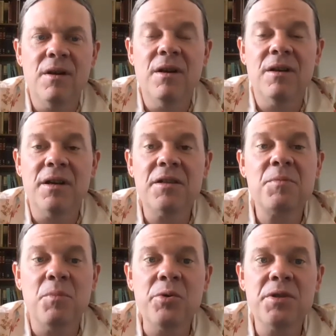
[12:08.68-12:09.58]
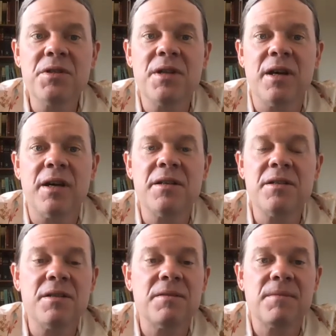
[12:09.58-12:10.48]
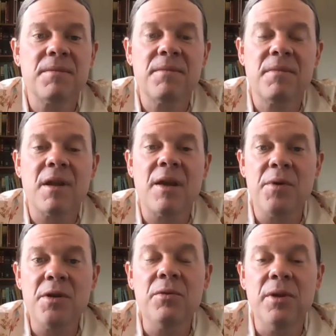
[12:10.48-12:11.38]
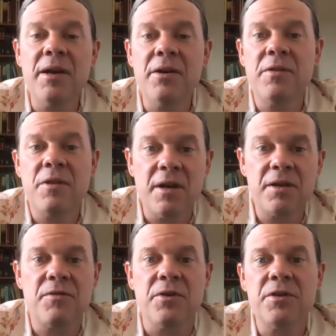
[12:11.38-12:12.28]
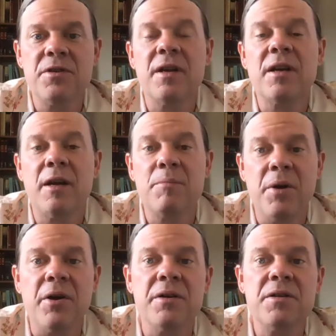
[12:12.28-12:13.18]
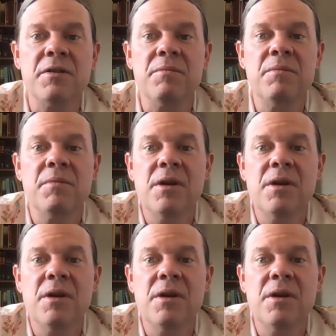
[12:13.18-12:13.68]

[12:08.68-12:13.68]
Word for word: Yes, Moses dies, and we know later in the next verse that God buries him.